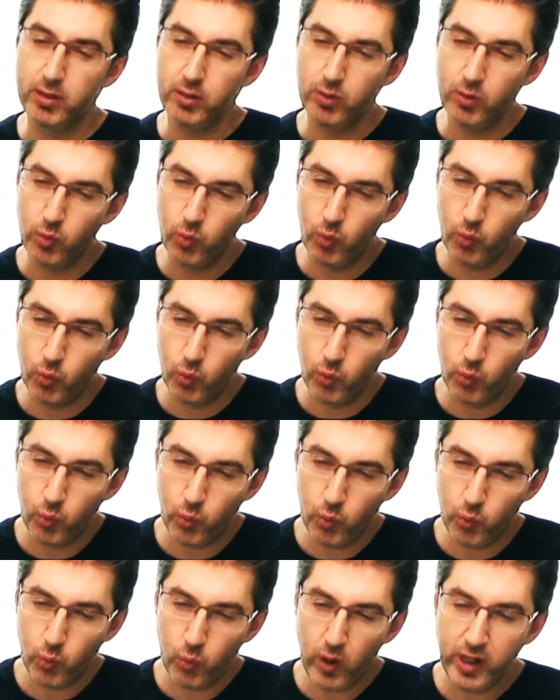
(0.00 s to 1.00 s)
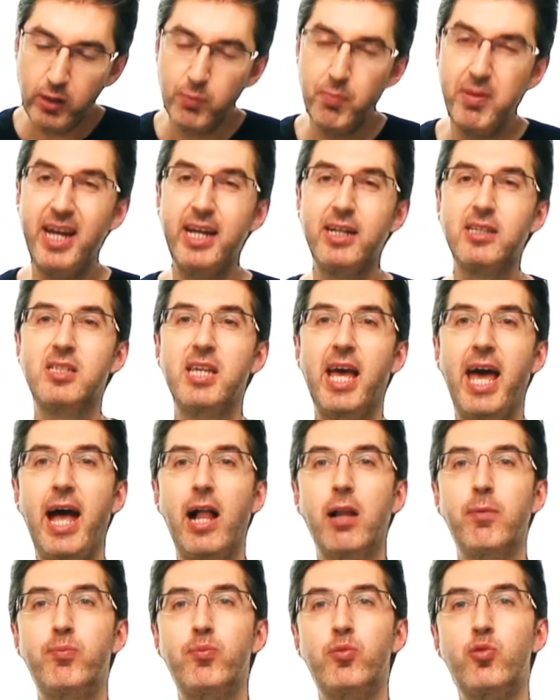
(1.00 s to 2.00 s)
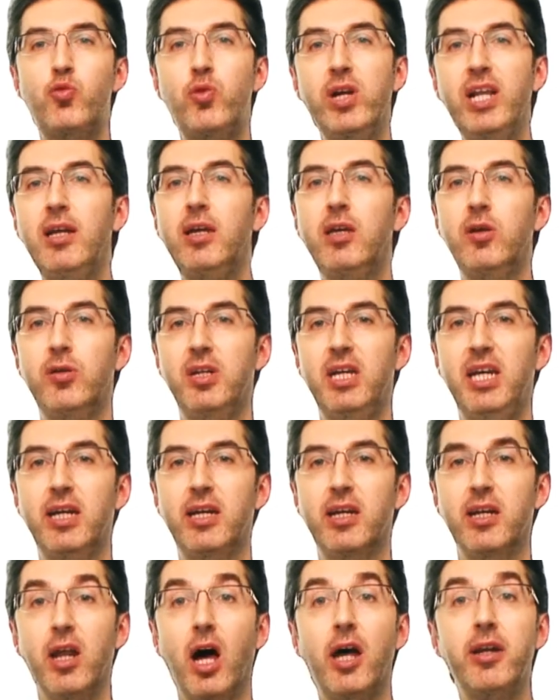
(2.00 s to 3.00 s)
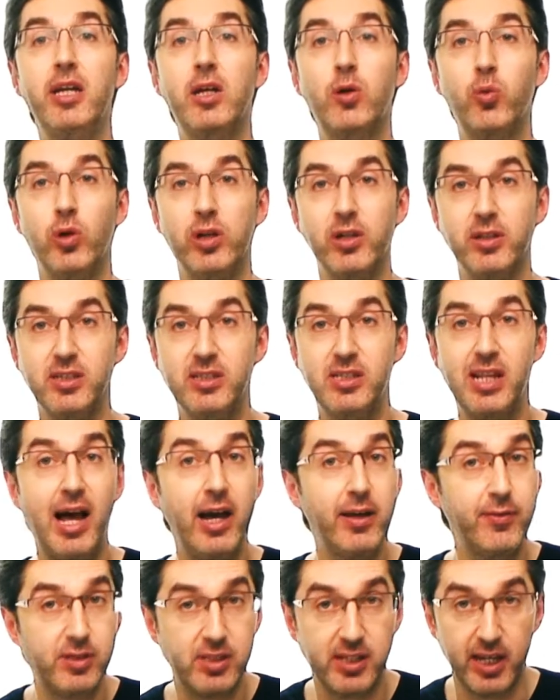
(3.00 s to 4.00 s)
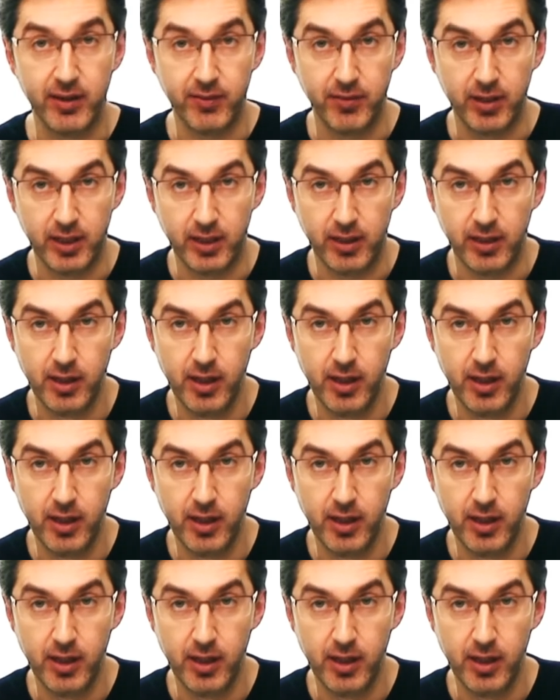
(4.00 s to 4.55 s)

But what makes help really unique and unequaled is life saving.